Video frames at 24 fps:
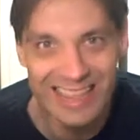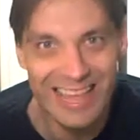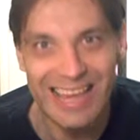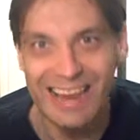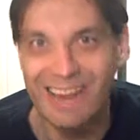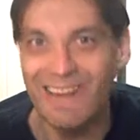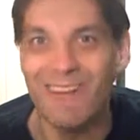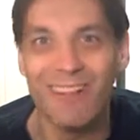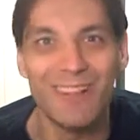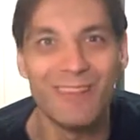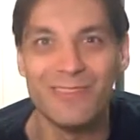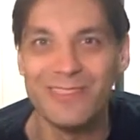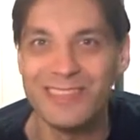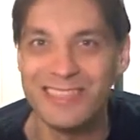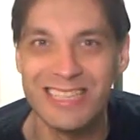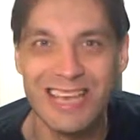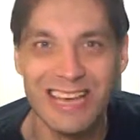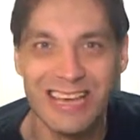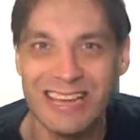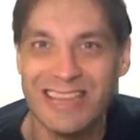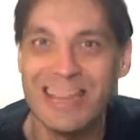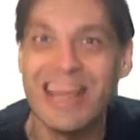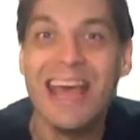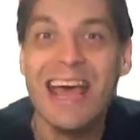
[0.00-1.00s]
Then all of a
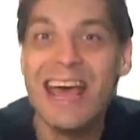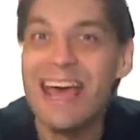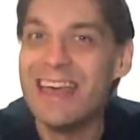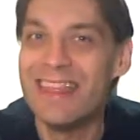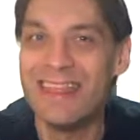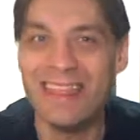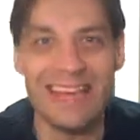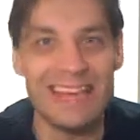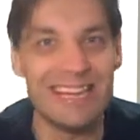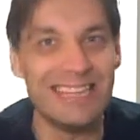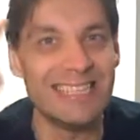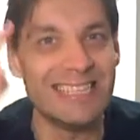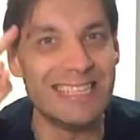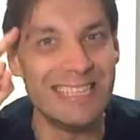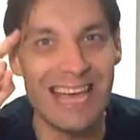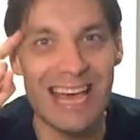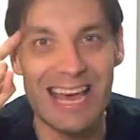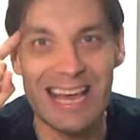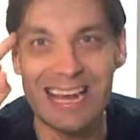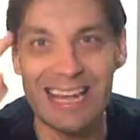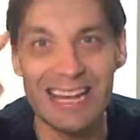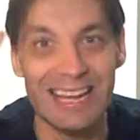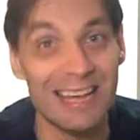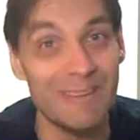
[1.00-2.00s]
sudden, the
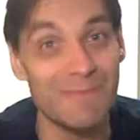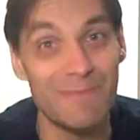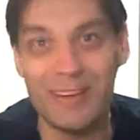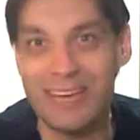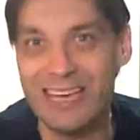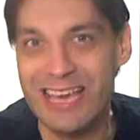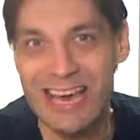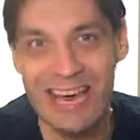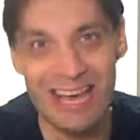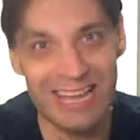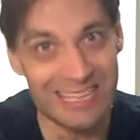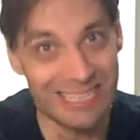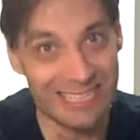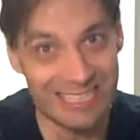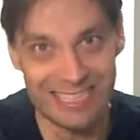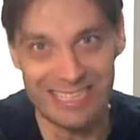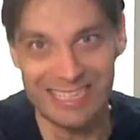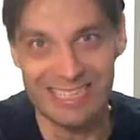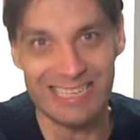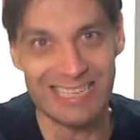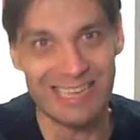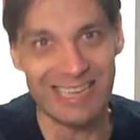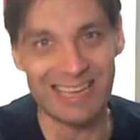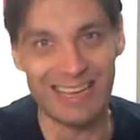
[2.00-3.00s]
insanity
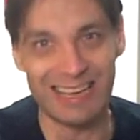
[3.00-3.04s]
begins.